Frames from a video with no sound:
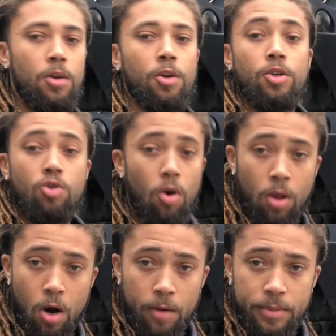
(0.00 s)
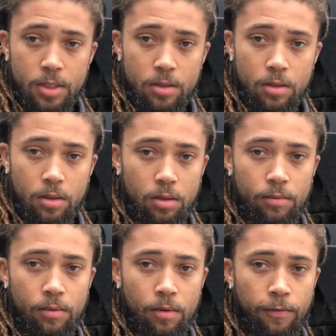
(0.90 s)
Your control arms,
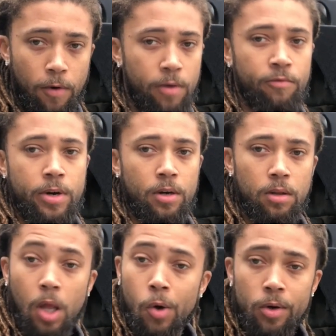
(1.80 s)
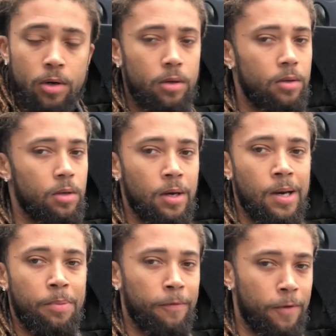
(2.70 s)
front and rear, lower
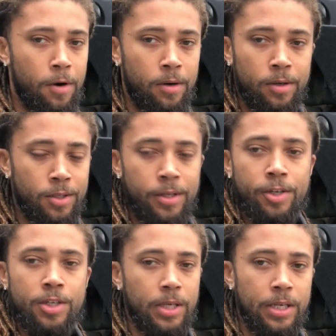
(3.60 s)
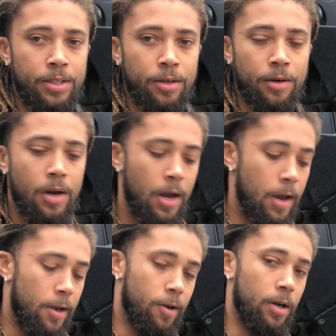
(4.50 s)
preferred. They're just easier.
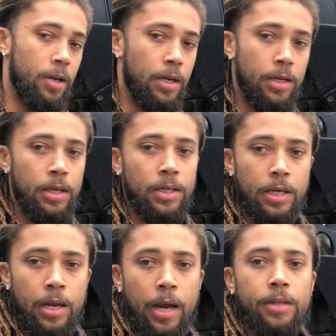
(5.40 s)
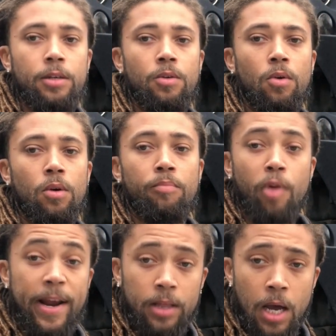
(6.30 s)
You're going to need to disconnect your
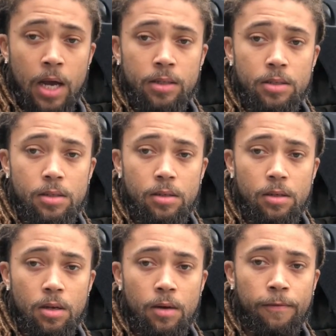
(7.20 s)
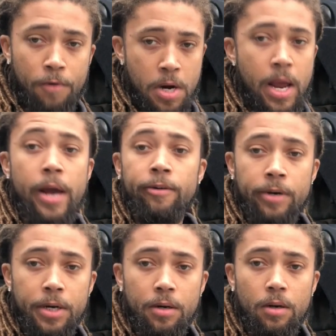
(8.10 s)
brake lines, front and
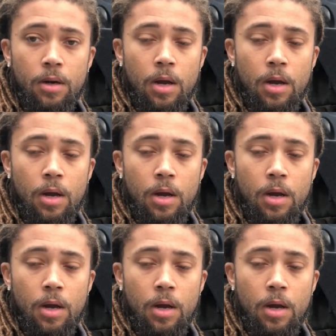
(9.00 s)
rear,